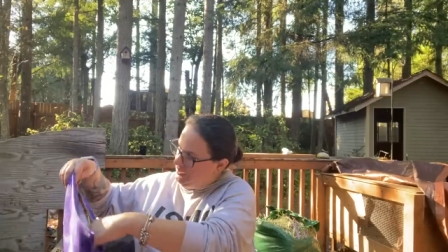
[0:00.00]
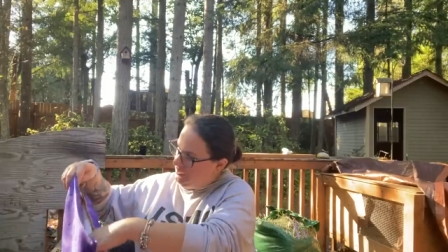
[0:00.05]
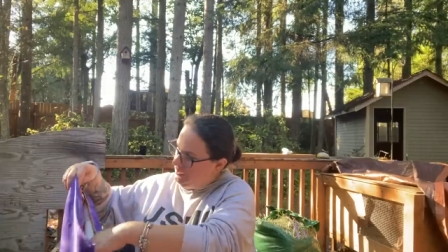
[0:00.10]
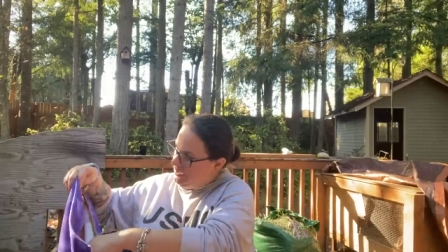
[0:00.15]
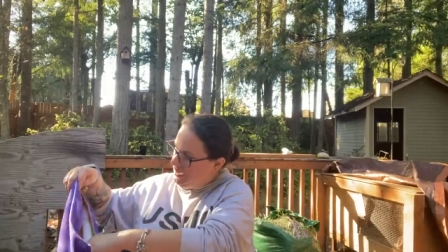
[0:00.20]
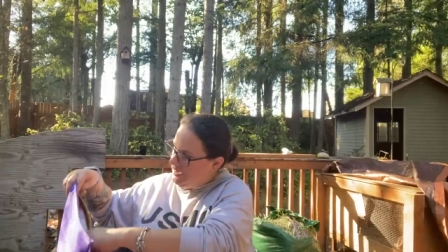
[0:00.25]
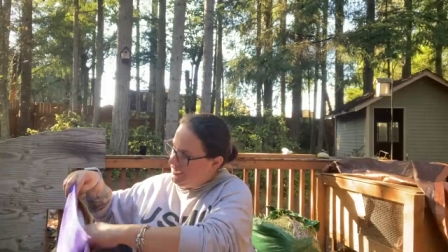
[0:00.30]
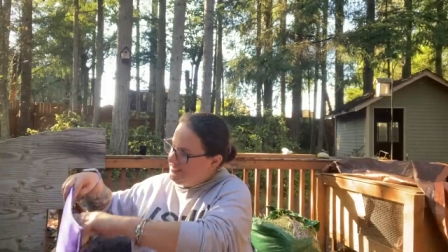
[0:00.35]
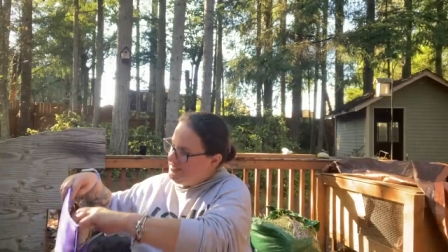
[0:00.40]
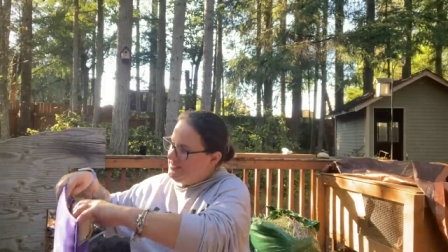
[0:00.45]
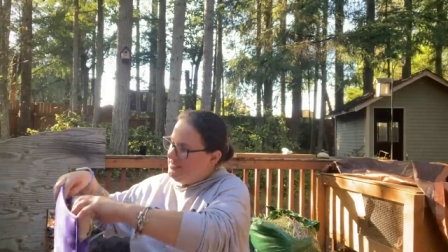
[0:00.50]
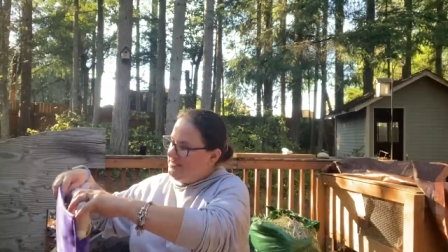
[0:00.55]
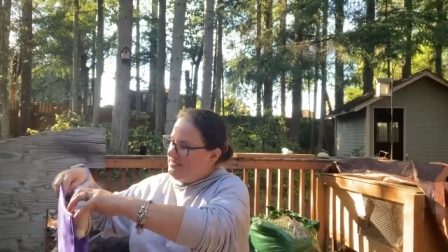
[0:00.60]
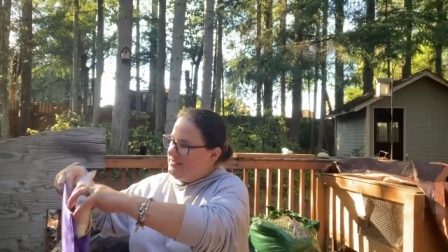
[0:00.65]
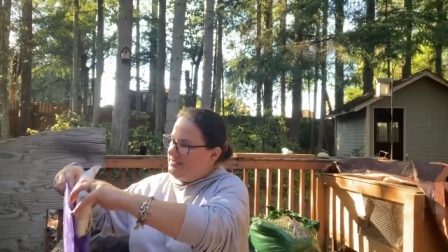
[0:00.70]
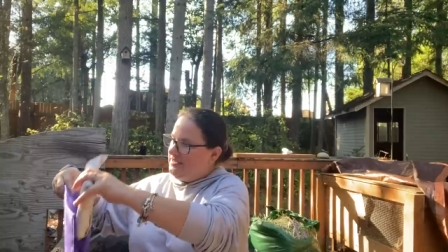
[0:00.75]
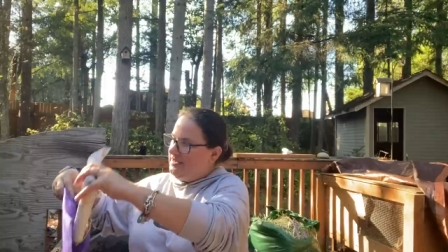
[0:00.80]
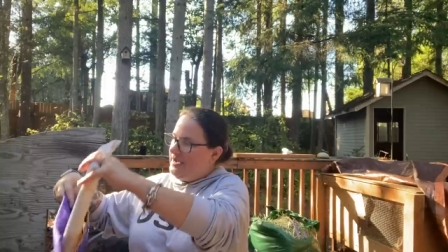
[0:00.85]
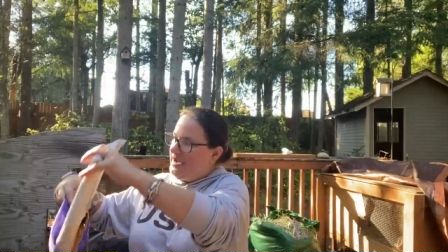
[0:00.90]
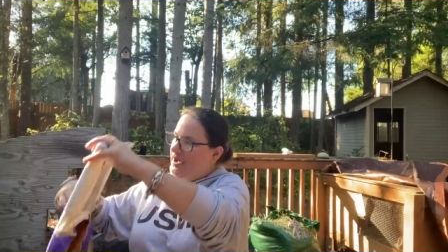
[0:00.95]
I didn't,
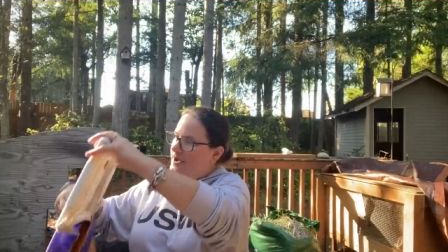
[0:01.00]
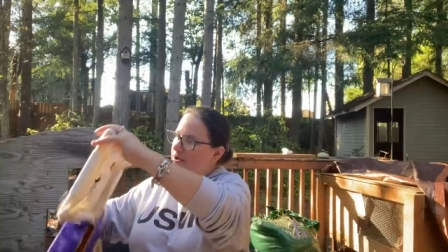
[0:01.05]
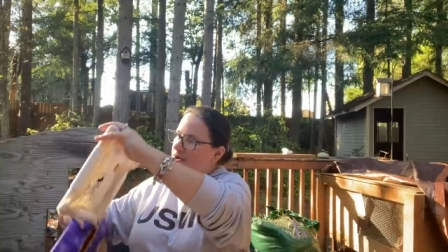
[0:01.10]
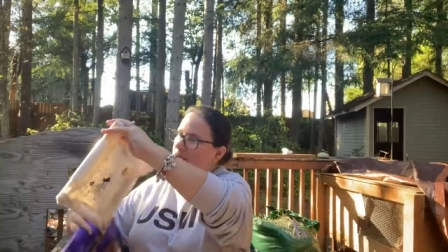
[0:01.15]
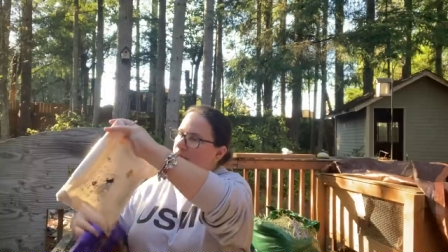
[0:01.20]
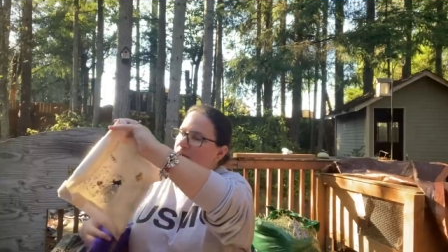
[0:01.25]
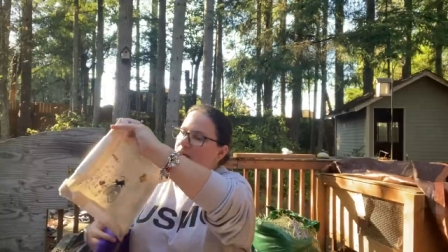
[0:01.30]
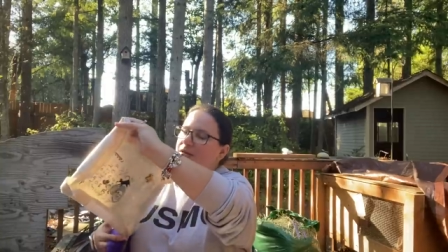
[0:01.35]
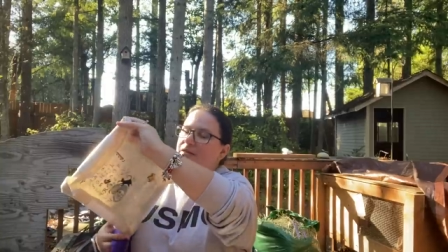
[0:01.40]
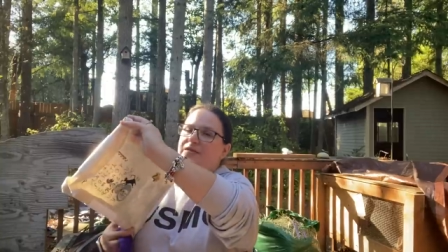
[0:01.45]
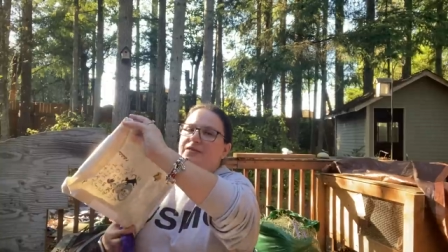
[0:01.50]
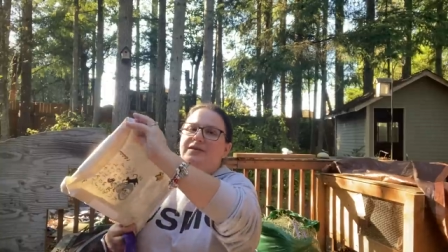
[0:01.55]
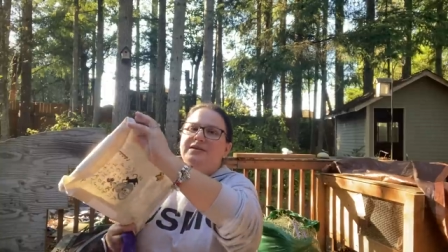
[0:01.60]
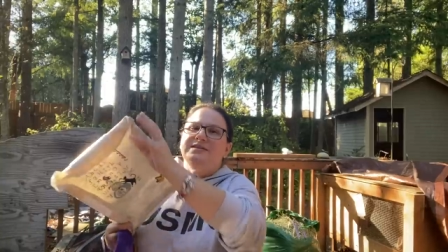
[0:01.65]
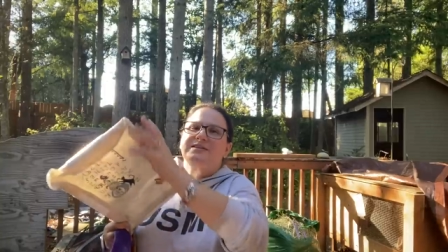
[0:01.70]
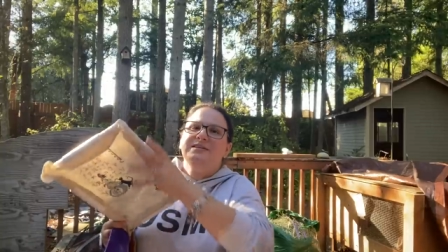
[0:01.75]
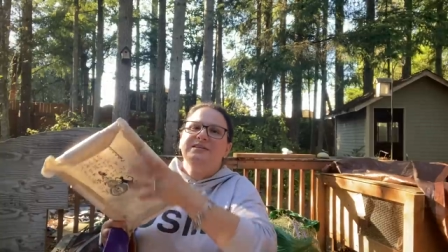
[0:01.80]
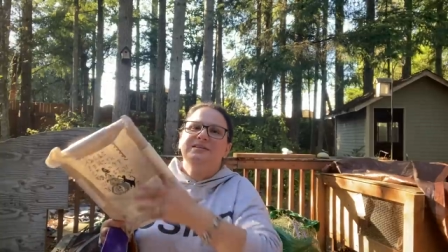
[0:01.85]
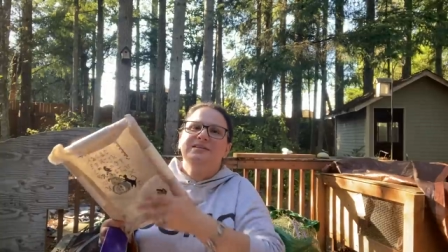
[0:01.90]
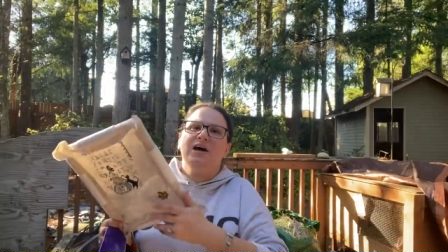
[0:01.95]
did I? This
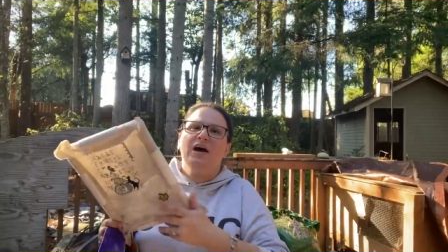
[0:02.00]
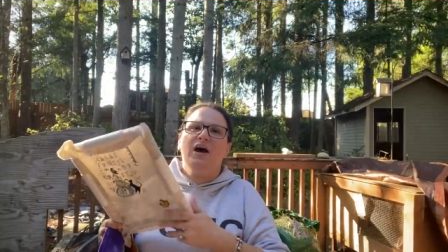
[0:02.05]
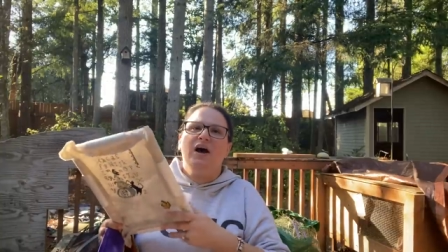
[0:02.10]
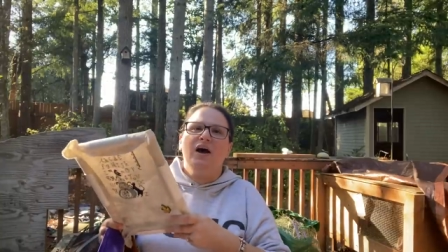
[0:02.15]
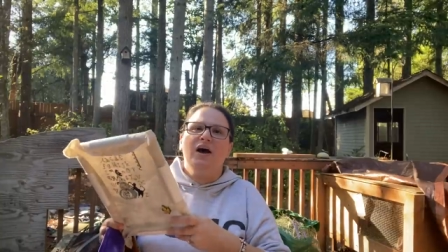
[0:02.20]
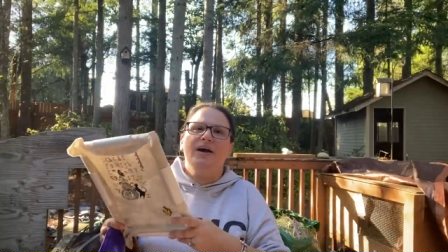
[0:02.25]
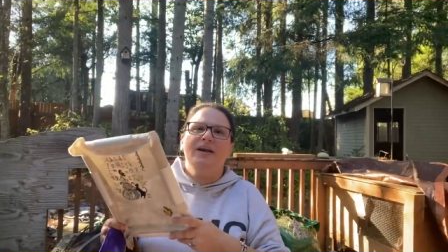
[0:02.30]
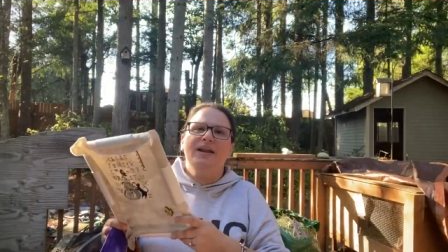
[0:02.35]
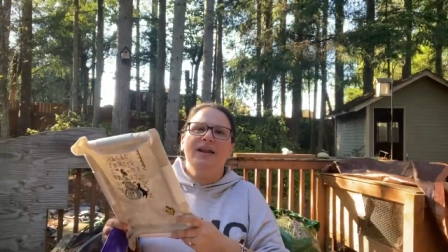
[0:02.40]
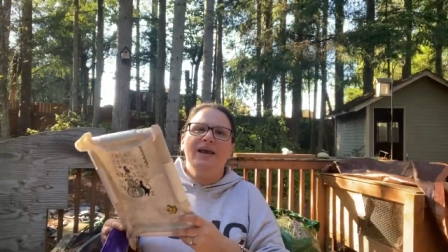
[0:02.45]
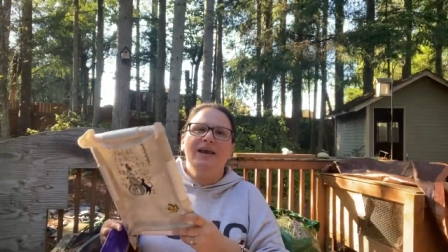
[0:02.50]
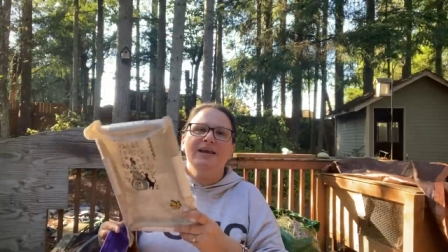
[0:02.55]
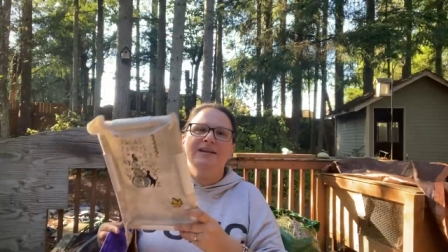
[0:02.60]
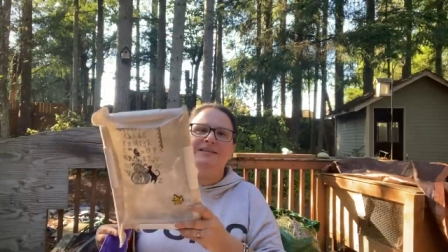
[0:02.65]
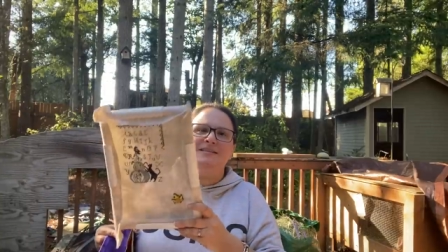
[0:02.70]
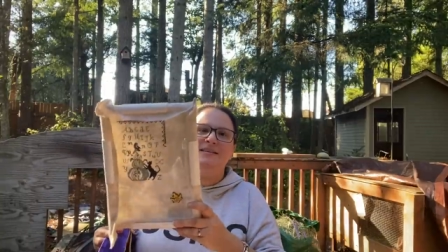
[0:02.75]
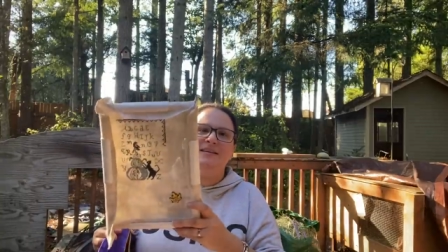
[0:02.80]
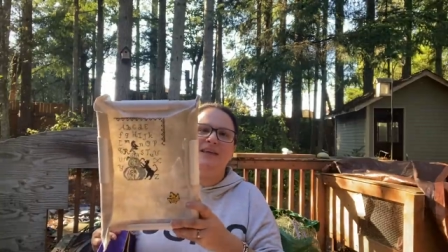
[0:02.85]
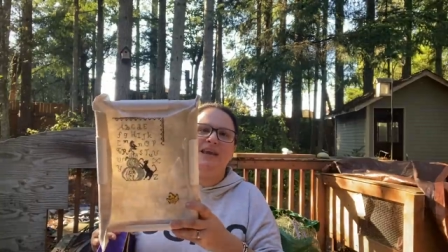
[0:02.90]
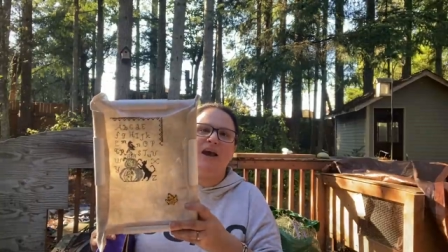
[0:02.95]
is on
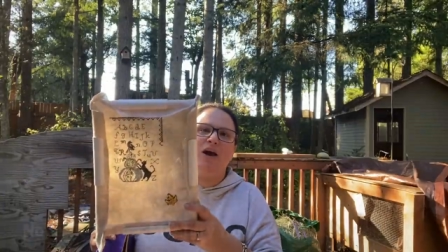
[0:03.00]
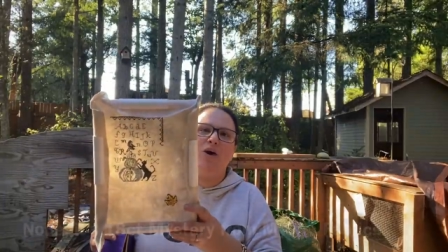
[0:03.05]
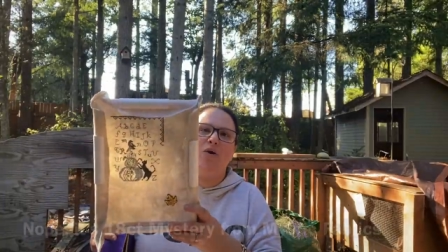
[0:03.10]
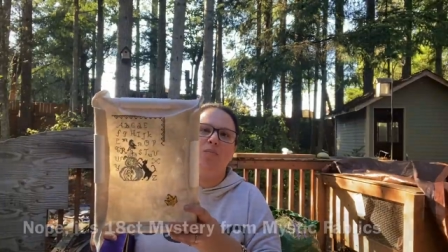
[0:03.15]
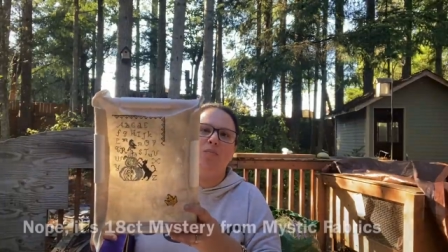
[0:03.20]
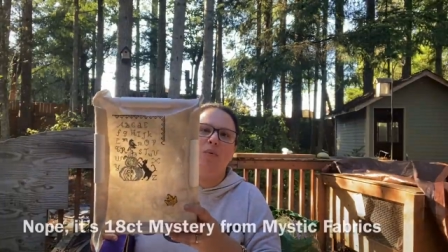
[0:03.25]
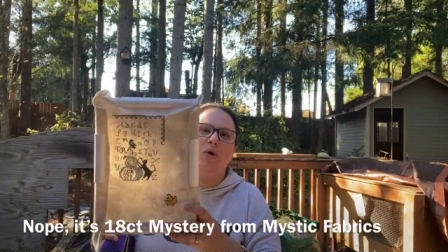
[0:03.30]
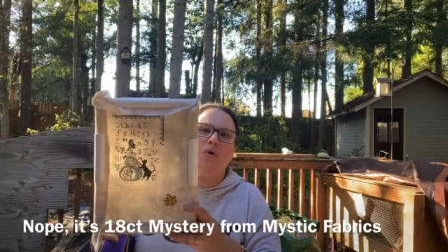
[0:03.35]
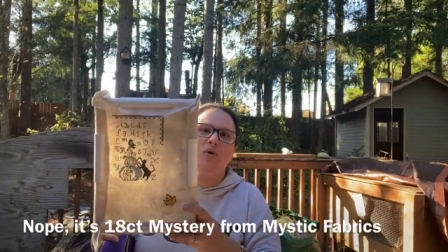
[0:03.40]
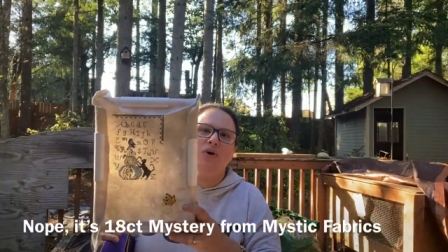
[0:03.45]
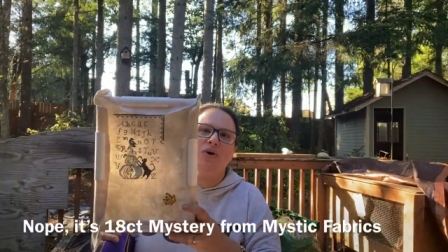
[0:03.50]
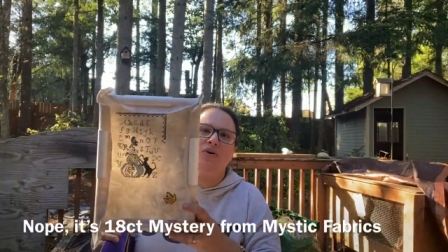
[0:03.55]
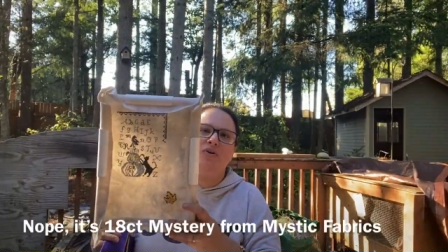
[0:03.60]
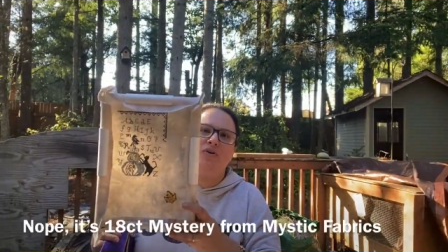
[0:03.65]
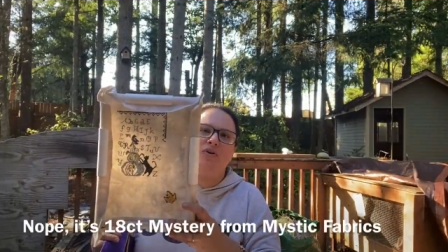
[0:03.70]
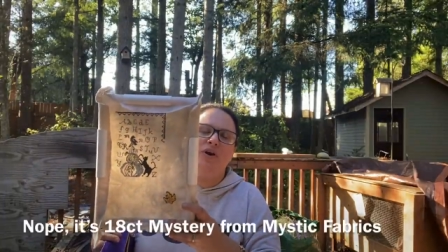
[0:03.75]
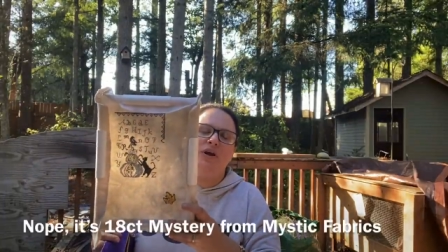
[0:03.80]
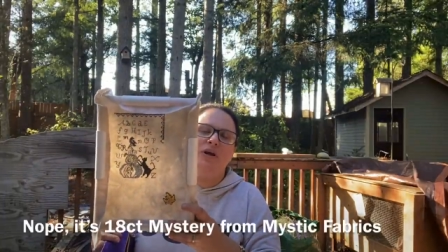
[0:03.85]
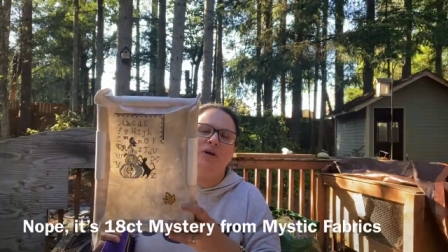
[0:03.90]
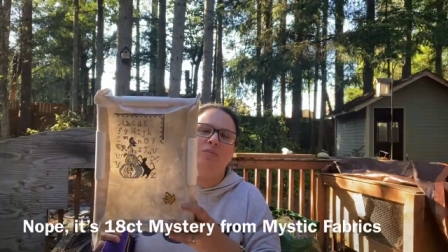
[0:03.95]
18 count mocha
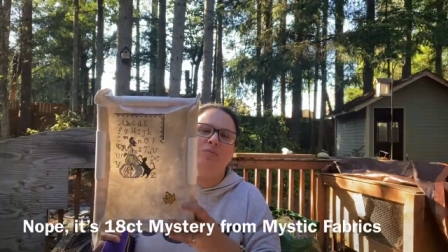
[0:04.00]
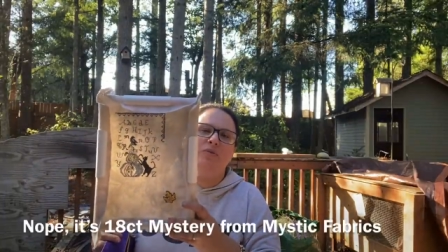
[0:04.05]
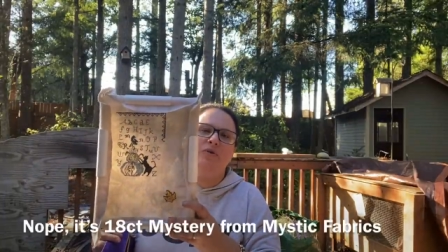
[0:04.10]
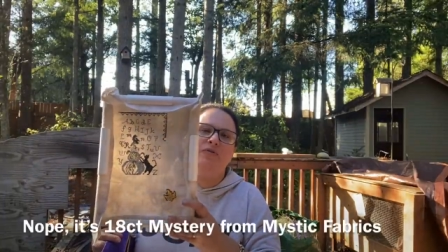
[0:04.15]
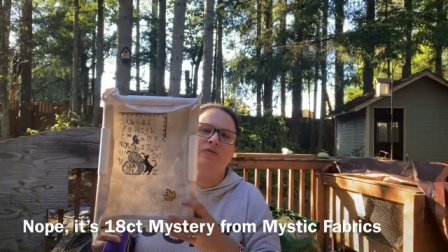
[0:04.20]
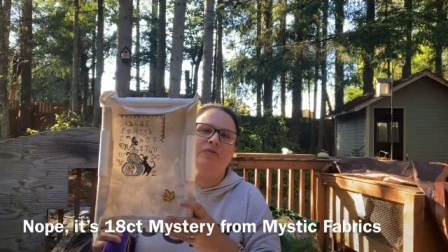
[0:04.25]
cream